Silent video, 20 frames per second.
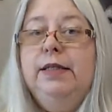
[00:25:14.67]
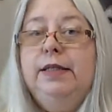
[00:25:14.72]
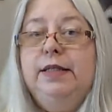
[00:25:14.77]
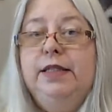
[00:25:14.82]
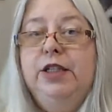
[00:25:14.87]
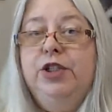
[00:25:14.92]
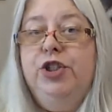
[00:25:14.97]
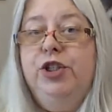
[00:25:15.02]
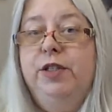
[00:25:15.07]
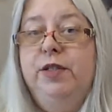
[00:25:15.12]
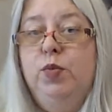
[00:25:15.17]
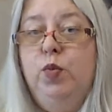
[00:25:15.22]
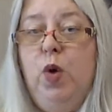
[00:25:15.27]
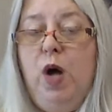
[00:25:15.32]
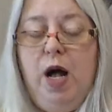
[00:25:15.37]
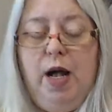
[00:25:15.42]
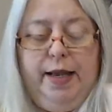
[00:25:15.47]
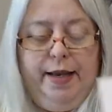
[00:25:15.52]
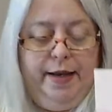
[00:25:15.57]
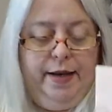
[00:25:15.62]
stitches
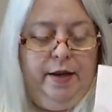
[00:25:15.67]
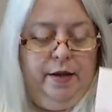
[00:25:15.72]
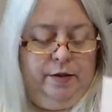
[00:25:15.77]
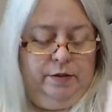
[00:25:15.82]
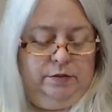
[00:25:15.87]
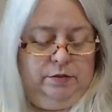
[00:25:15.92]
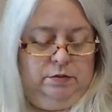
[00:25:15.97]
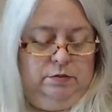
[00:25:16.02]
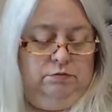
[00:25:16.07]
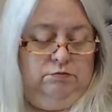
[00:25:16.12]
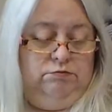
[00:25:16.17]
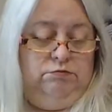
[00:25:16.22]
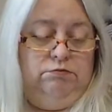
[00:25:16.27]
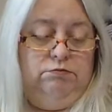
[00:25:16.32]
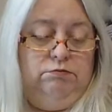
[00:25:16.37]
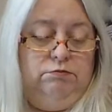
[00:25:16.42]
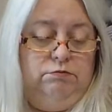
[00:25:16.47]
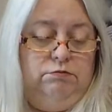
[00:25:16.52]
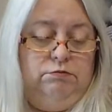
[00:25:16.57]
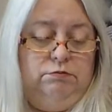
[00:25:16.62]
wide.
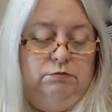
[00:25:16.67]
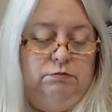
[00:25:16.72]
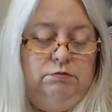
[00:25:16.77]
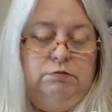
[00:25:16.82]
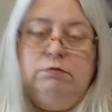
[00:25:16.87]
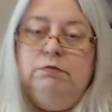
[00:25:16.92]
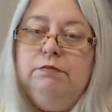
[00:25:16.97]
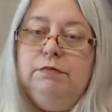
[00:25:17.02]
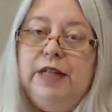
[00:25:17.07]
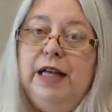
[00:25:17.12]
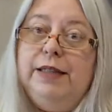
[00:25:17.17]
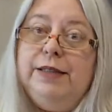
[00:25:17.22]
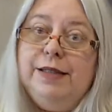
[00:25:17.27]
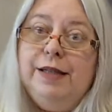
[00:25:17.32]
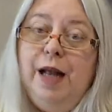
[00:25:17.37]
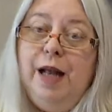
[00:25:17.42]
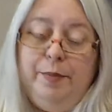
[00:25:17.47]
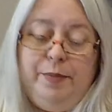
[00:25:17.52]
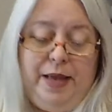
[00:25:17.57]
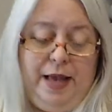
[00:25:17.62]

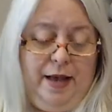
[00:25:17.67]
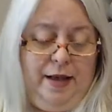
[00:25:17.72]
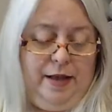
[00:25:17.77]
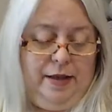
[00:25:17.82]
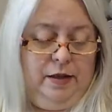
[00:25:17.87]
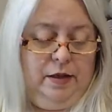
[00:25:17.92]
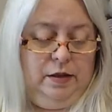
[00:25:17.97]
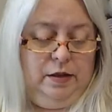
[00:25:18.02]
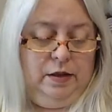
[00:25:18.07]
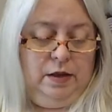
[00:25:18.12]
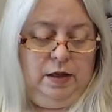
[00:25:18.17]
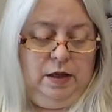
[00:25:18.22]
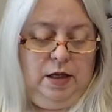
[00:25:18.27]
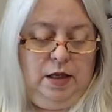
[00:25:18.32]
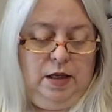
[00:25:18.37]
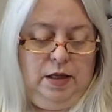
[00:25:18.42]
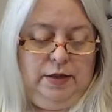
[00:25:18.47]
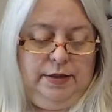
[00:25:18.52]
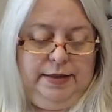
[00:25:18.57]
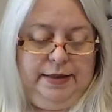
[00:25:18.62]
That's not bad.
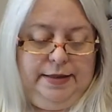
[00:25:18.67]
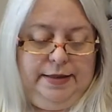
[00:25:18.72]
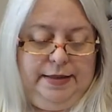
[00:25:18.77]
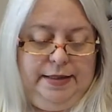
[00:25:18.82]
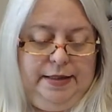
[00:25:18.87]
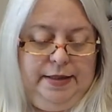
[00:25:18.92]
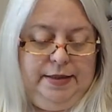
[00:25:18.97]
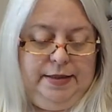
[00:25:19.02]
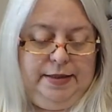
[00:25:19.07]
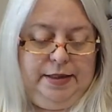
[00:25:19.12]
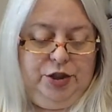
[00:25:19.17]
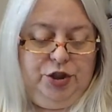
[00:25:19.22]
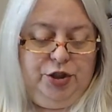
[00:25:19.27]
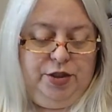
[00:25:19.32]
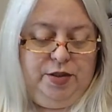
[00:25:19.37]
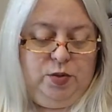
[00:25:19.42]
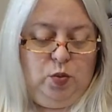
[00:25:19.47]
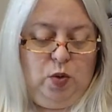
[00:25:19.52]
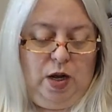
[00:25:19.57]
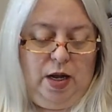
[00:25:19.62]
16
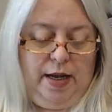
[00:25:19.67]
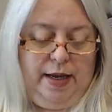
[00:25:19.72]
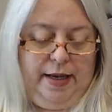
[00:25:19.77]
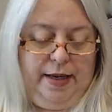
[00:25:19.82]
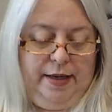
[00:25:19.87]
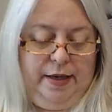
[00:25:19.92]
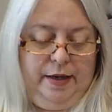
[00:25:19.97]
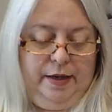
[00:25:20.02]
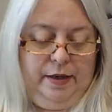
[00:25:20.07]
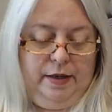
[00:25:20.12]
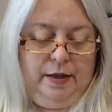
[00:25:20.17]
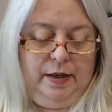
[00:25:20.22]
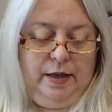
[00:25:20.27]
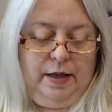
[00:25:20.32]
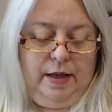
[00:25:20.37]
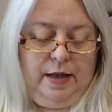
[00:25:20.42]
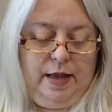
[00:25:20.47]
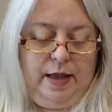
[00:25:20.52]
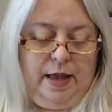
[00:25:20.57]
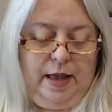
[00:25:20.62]
stitches wide,
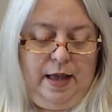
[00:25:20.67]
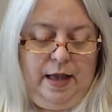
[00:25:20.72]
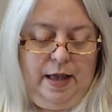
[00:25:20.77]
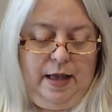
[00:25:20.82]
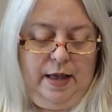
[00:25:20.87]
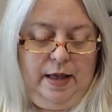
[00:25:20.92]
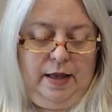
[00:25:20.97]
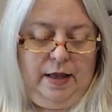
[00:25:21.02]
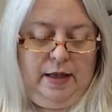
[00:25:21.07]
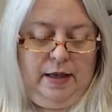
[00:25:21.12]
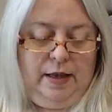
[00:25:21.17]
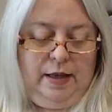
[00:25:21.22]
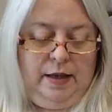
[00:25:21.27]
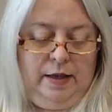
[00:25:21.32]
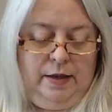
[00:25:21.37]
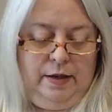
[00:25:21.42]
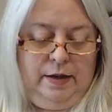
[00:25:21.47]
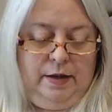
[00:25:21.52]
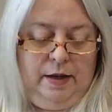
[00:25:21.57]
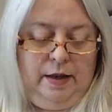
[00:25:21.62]

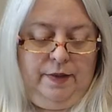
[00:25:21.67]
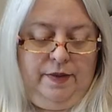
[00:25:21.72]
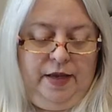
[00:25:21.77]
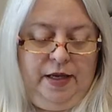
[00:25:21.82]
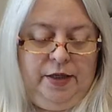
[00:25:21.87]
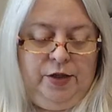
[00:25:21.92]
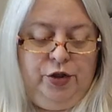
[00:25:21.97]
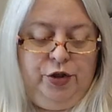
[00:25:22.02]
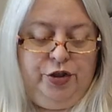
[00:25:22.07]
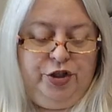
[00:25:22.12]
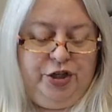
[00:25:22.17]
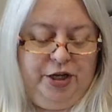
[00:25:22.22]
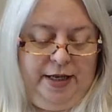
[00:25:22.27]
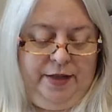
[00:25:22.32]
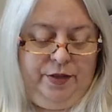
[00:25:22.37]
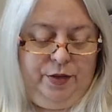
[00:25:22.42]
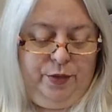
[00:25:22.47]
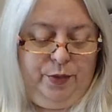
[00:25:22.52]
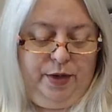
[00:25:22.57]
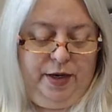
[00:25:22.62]
and then you
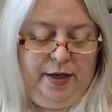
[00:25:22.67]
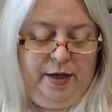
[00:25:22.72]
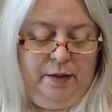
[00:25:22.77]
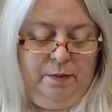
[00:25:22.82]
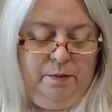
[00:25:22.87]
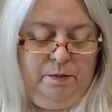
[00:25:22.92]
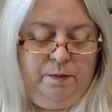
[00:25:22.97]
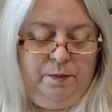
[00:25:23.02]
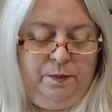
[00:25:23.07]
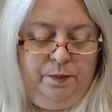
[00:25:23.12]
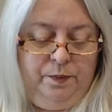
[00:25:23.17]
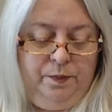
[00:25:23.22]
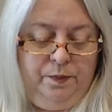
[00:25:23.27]
chain 3,